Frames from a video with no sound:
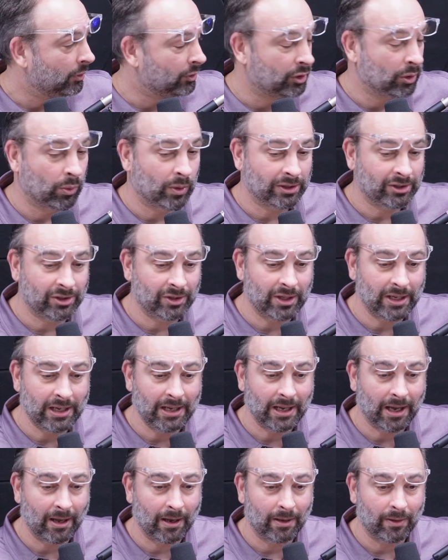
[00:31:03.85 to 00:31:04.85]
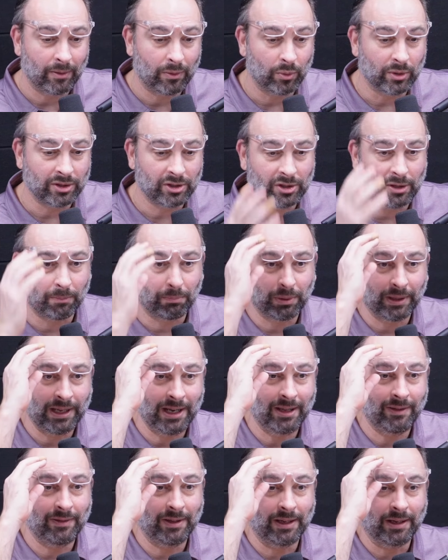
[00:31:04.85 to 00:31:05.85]
So what's the, uh, what's the
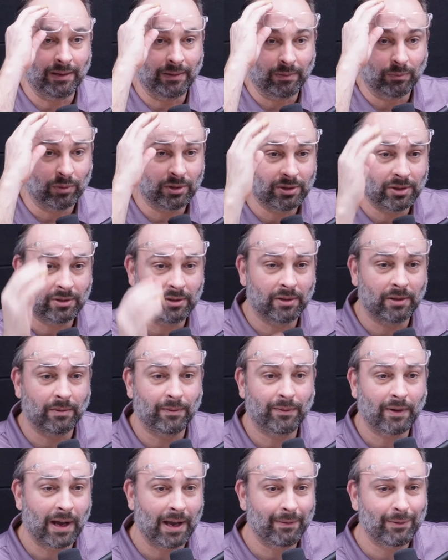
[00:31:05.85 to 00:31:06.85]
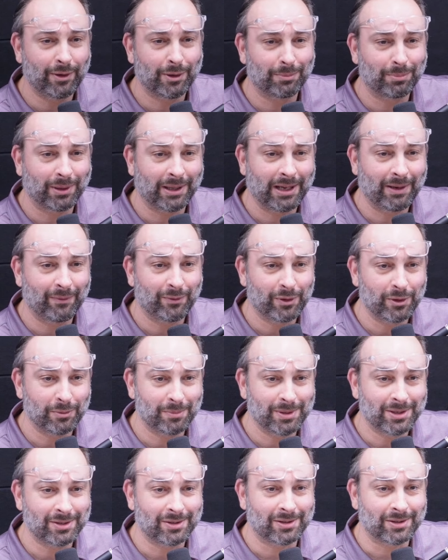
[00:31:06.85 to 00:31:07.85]
plan then? What's the five-year plan for
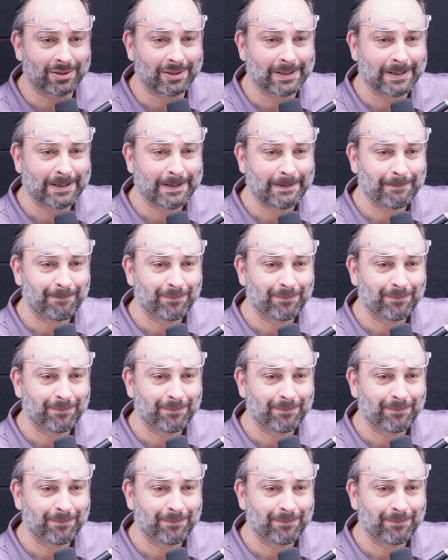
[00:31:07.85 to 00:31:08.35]
your business?